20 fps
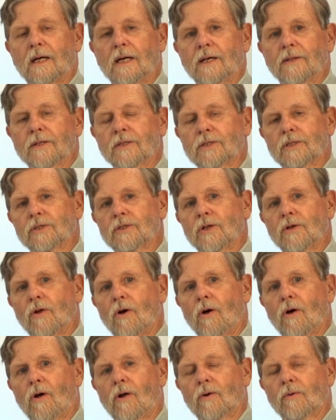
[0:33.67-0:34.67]
This is an
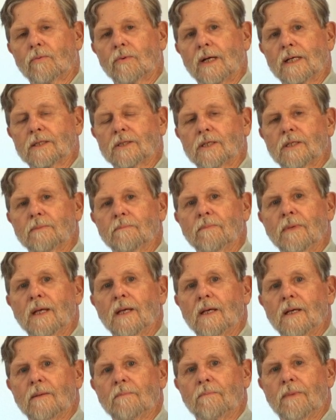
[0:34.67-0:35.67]
all
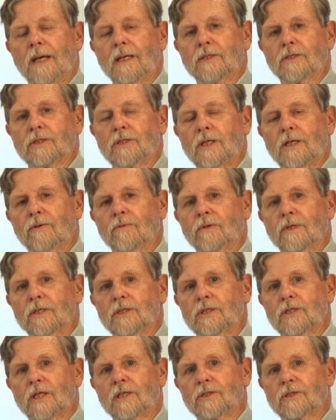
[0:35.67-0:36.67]
resin-based scenery
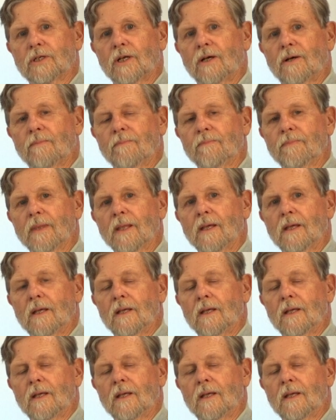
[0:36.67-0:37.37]
system